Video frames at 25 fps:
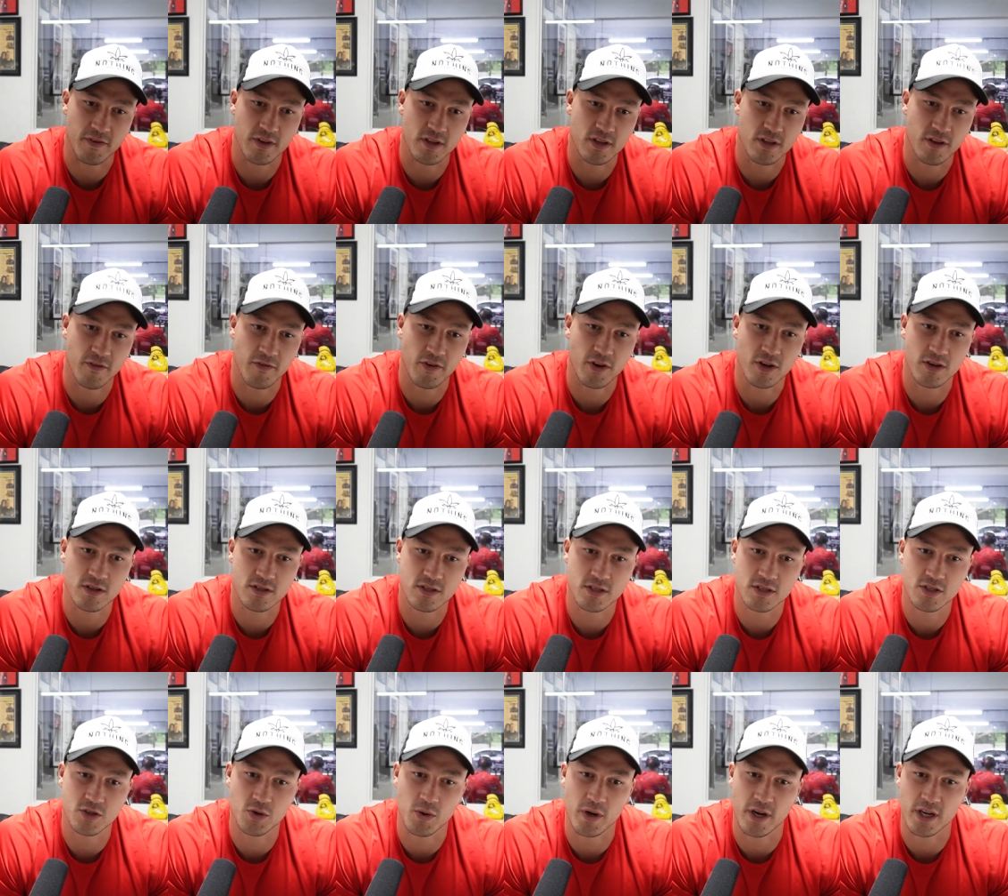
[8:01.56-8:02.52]
in difficult
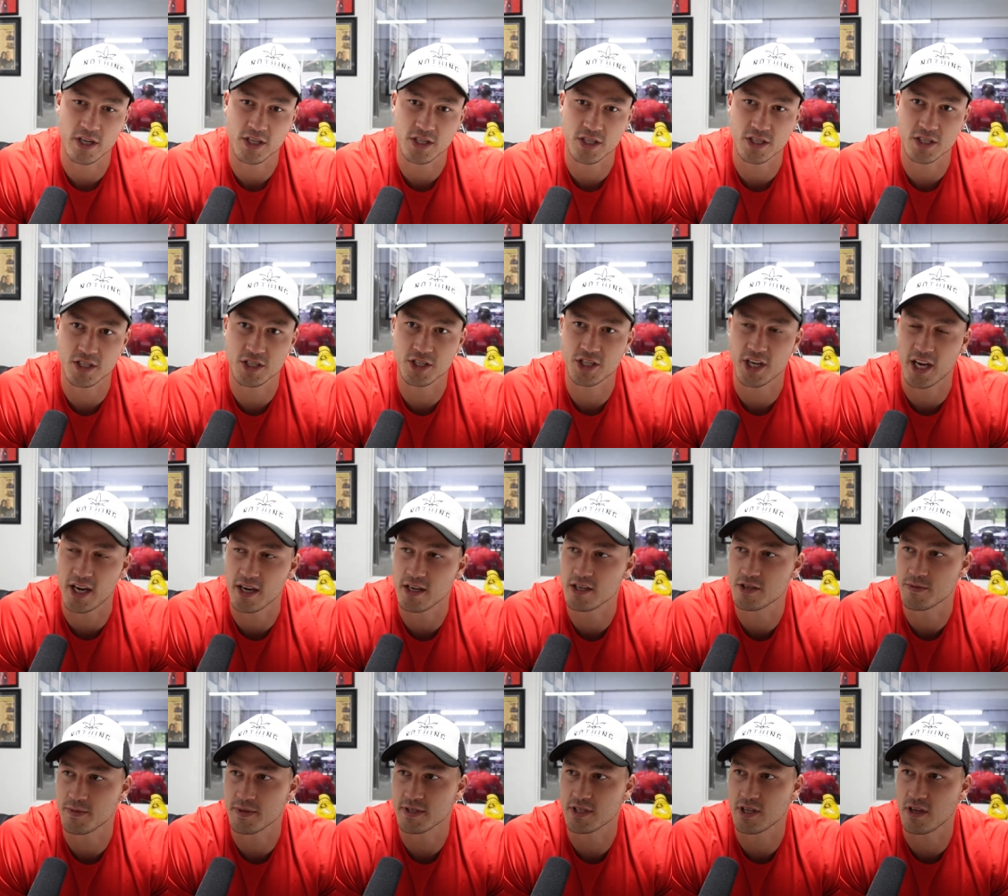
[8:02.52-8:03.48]
situations and
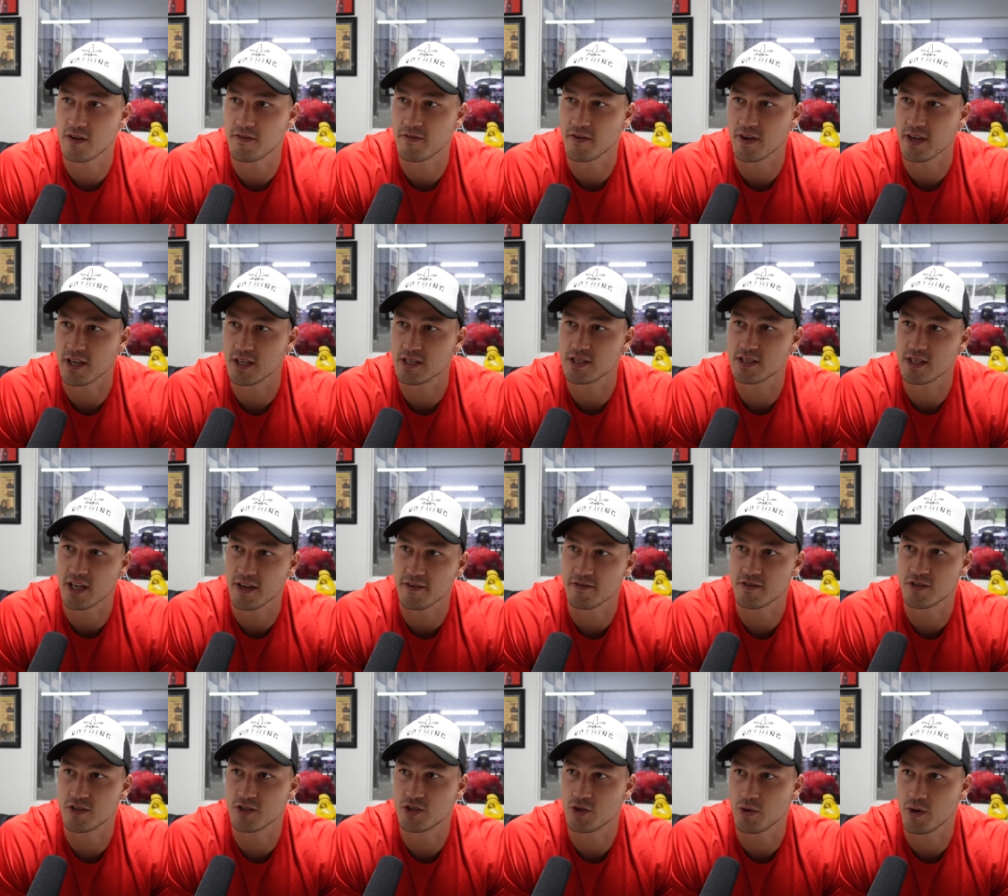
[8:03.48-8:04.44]
challenge myself against tough
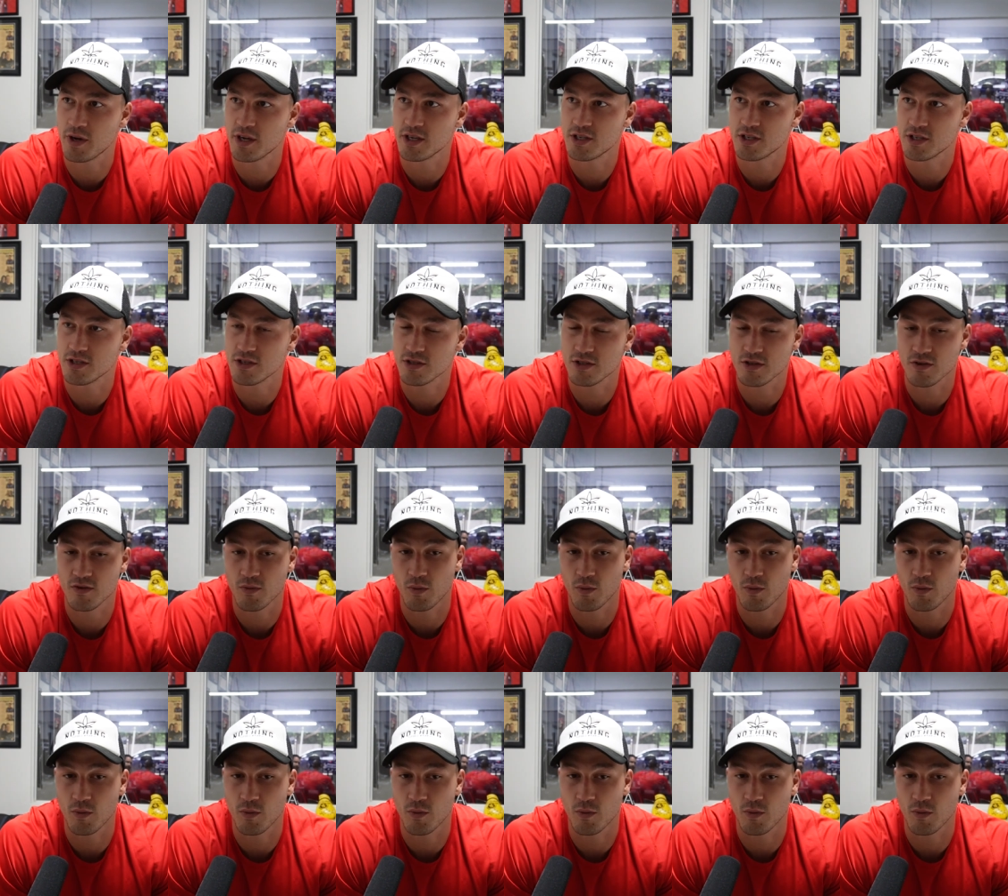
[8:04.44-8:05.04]
situations.